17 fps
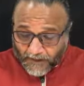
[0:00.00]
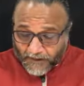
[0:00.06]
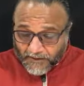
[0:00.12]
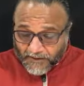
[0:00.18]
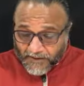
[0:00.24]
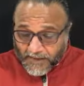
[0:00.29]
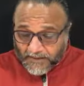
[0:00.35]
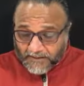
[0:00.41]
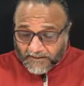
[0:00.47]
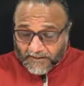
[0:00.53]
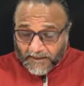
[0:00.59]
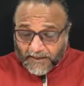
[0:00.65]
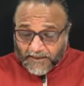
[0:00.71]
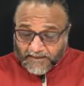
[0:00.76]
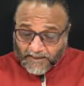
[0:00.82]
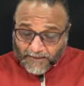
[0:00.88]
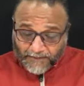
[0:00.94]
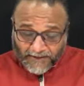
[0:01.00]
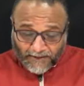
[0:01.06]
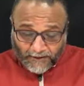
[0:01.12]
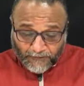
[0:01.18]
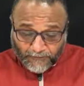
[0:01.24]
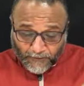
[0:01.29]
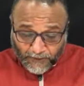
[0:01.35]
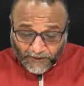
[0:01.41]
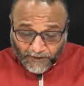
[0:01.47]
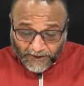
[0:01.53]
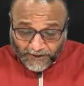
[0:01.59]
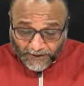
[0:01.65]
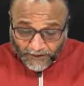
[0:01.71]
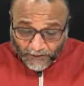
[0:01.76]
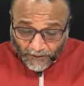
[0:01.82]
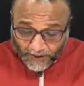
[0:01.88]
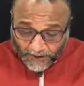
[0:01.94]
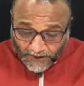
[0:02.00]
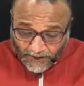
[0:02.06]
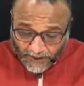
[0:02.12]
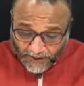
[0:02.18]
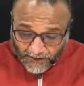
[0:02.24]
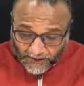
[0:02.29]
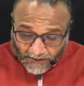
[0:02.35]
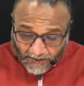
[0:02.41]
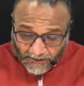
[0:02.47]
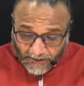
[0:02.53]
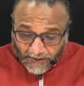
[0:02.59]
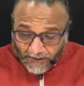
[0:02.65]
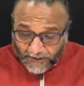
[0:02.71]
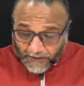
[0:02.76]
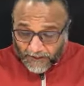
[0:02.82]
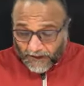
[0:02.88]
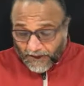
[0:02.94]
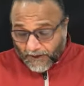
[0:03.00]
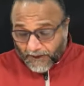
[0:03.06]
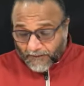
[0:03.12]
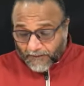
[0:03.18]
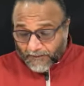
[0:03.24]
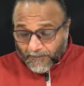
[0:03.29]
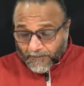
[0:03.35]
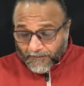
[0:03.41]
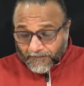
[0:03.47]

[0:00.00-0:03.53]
Shastras are meant for the ignorant and